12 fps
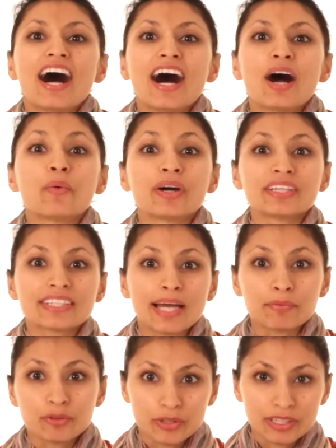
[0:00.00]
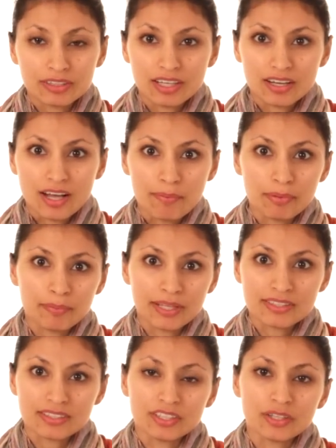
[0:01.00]
Uh, one tap tweet
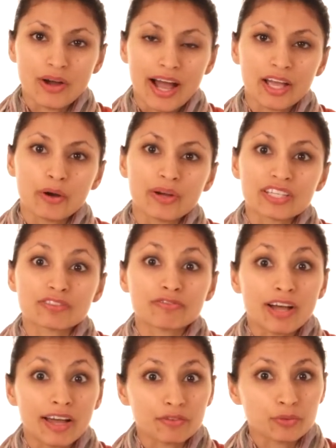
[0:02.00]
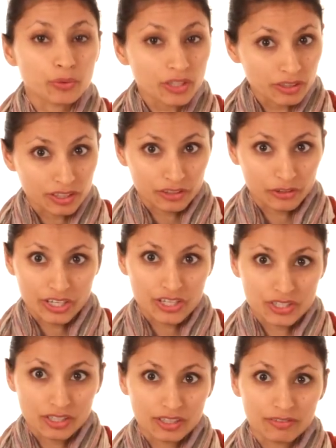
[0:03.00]
complements the new iOS 5 Twitter
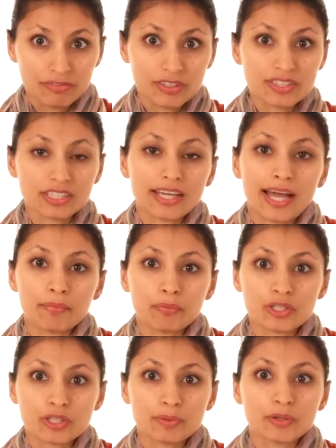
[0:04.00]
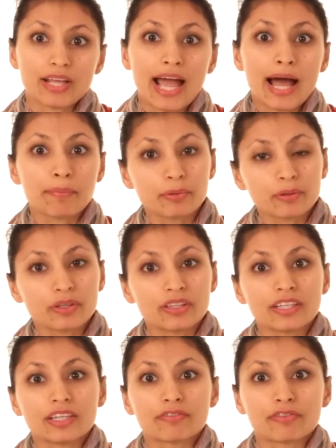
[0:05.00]
integration. It fills the gap which both Apple
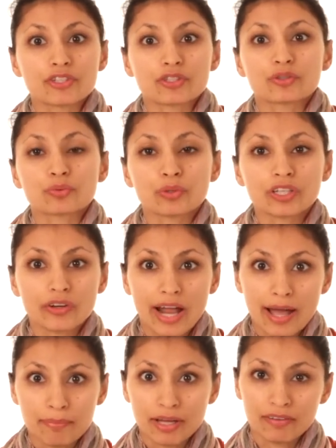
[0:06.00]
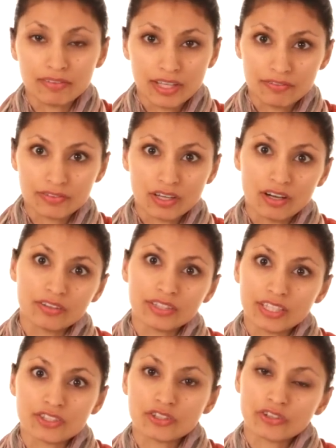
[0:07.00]
and the official Twitter app have left on
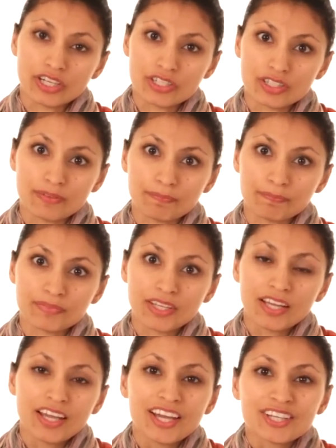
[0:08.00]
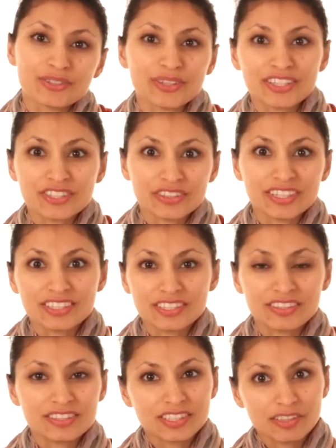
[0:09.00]
the integration. To enter
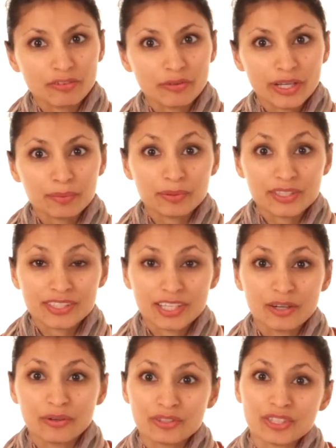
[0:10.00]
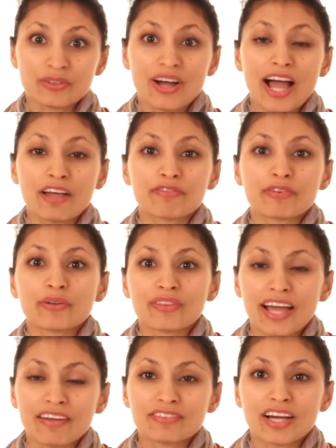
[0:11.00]
into this giveaway, please go to
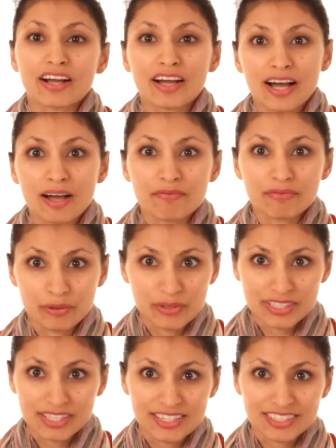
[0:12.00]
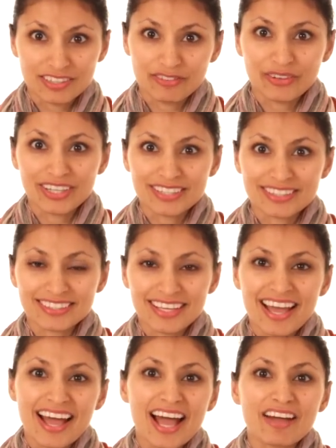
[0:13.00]
iPhoneLife.com forward slash giveaways.
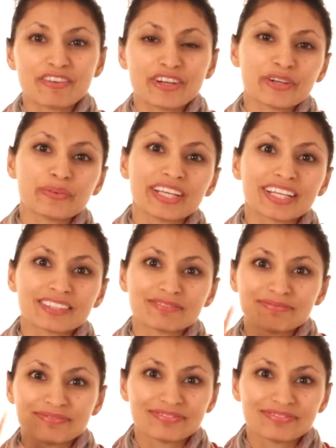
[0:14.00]
Have a great week.